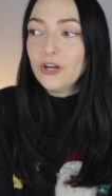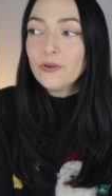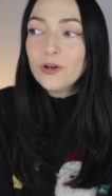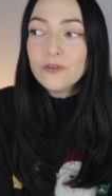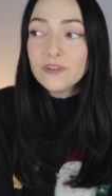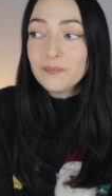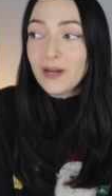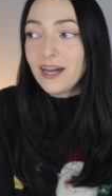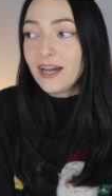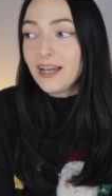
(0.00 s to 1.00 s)
Don't
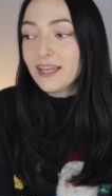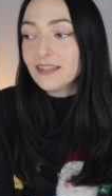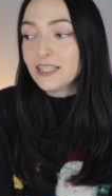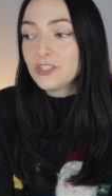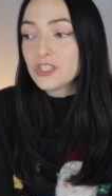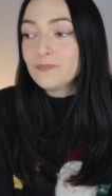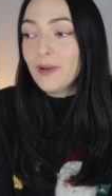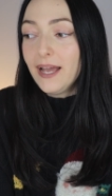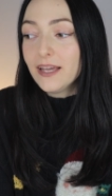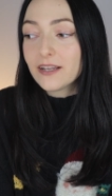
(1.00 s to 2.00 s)
overbuy, like just
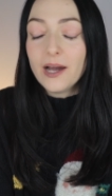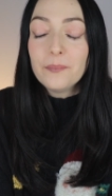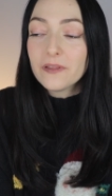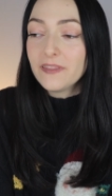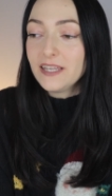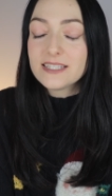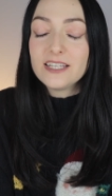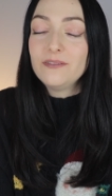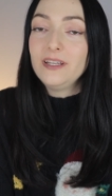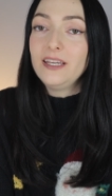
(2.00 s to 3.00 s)
buy a couple things that
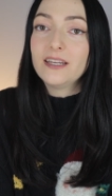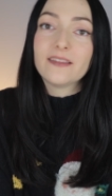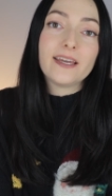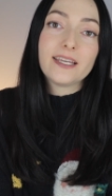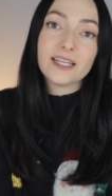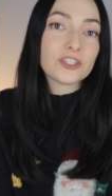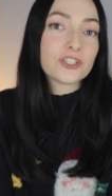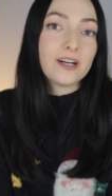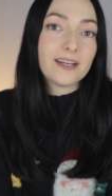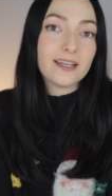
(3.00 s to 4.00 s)
you need and like get
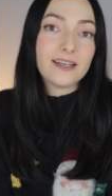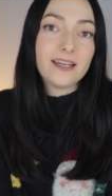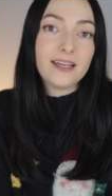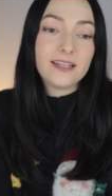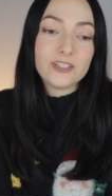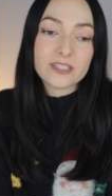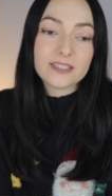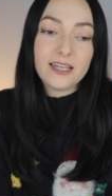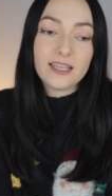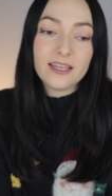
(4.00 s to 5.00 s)
started and just
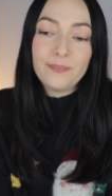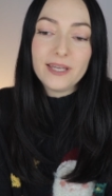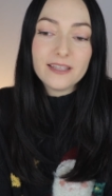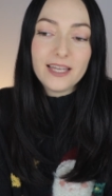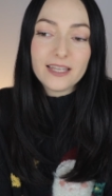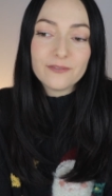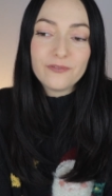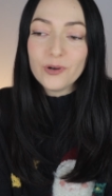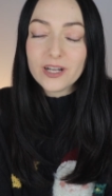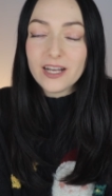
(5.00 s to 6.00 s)
like pick like
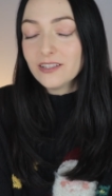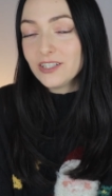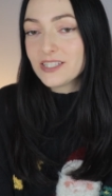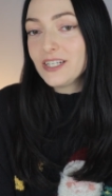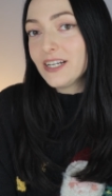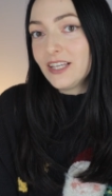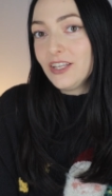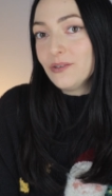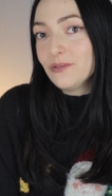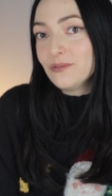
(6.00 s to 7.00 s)
four colors that you're going
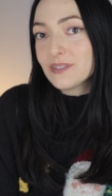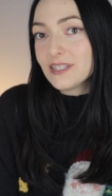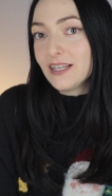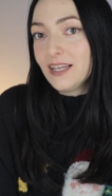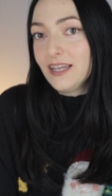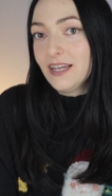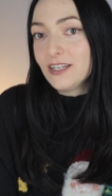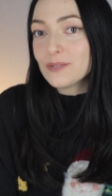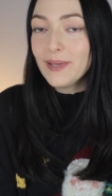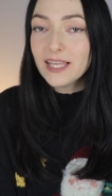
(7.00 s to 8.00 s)
to use
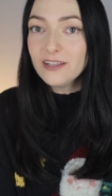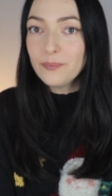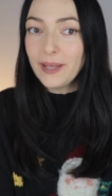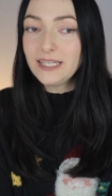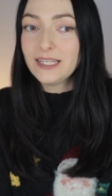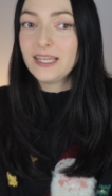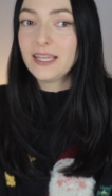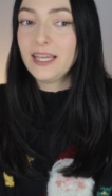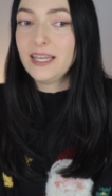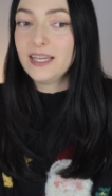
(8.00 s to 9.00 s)
and just make a little
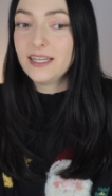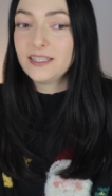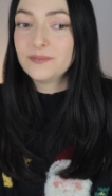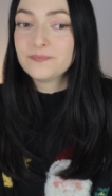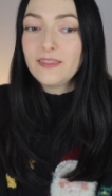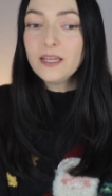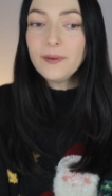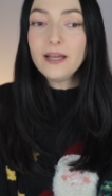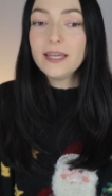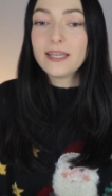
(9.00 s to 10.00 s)
painting and think
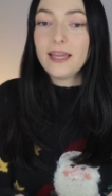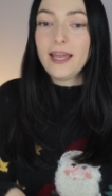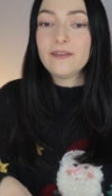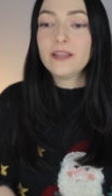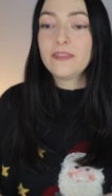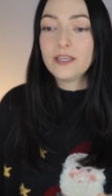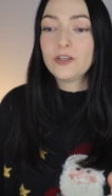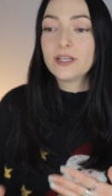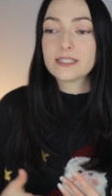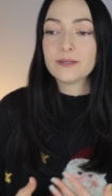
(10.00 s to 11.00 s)
about like everything
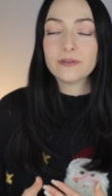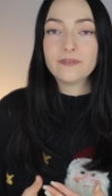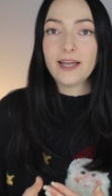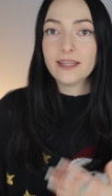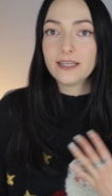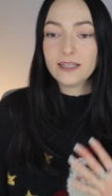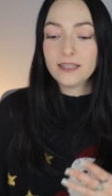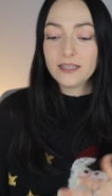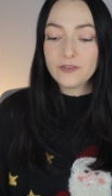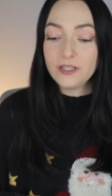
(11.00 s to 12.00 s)
you can simplify. Like
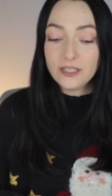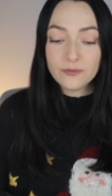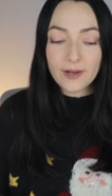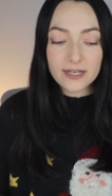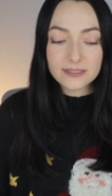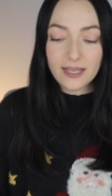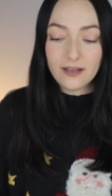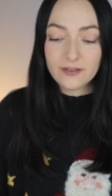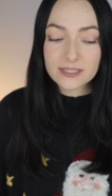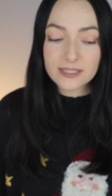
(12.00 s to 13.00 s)
if you need to write it
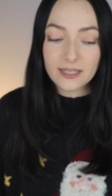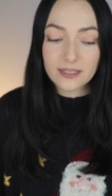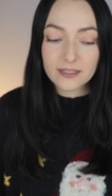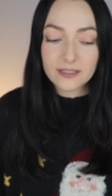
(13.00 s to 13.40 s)
down, it's like